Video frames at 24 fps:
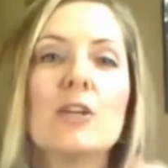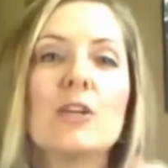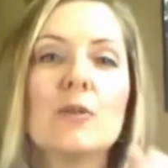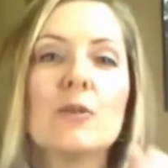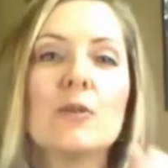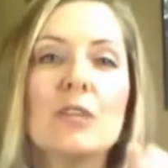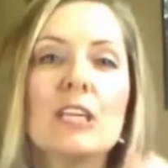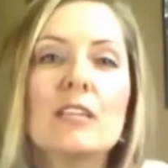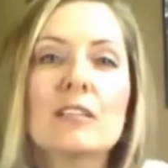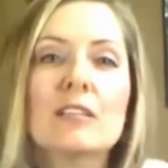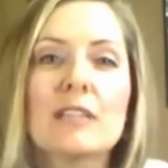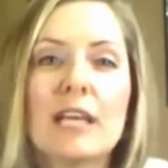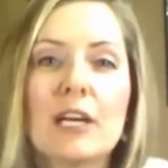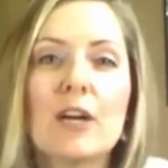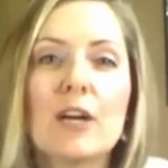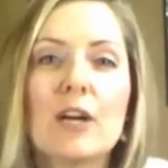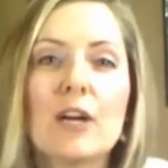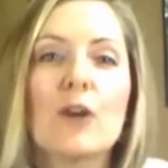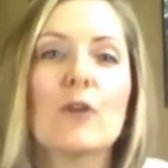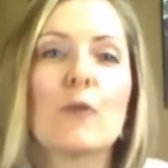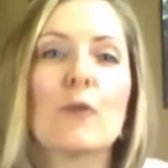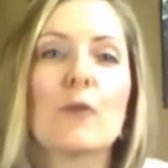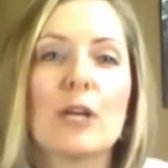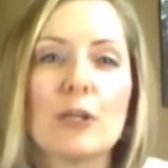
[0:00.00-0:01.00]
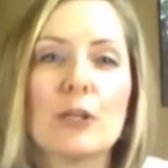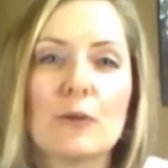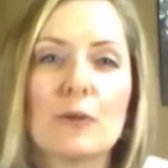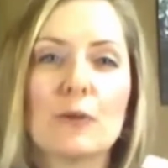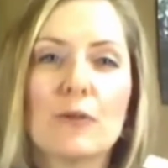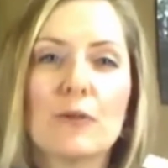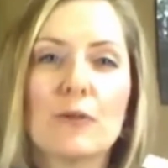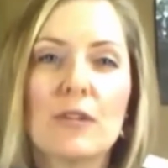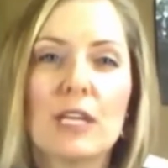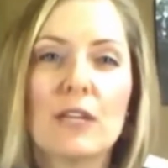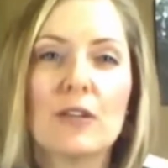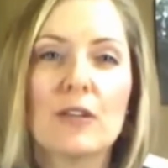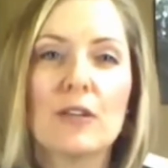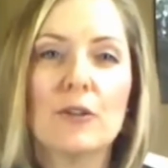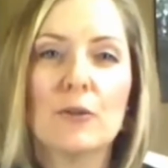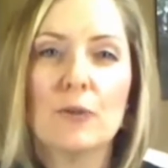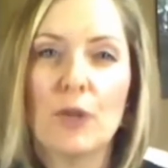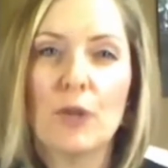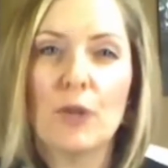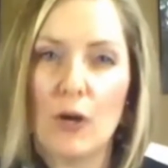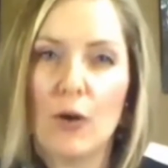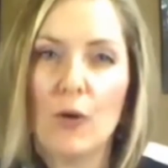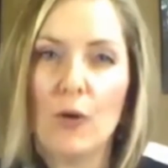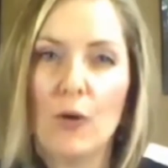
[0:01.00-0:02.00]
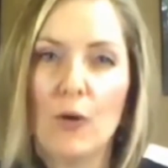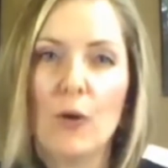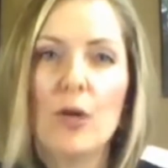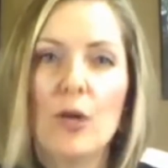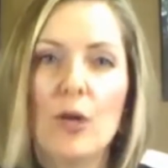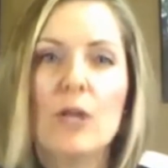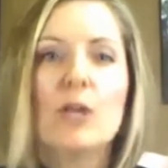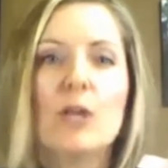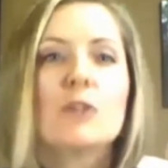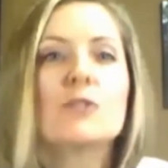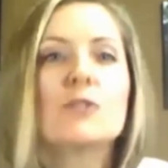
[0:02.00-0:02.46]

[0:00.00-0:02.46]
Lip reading: you need to let go of what you think you know